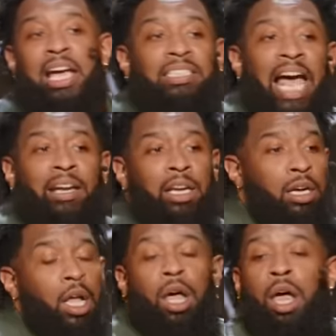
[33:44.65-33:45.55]
Xander,
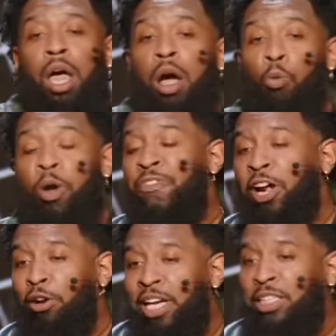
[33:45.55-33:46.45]
we finna
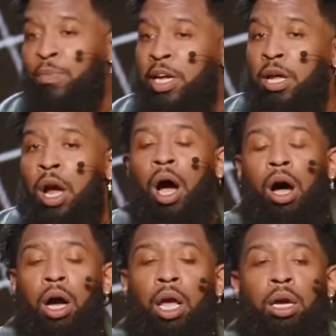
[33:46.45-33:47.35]
go get something
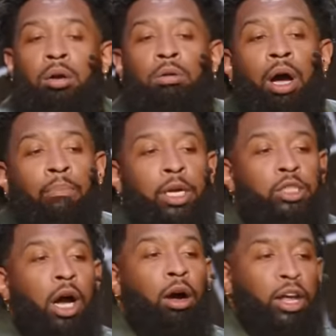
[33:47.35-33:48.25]
all right, cool. I'll meet
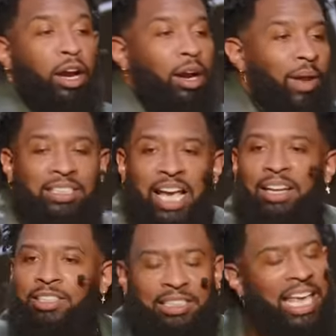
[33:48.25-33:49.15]
you out there. I'm like,
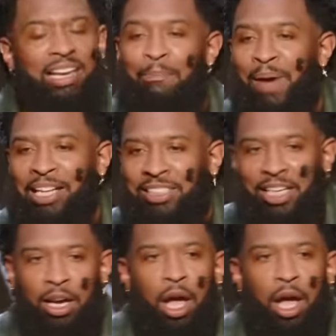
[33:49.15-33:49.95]
Xander, just get in the back seat.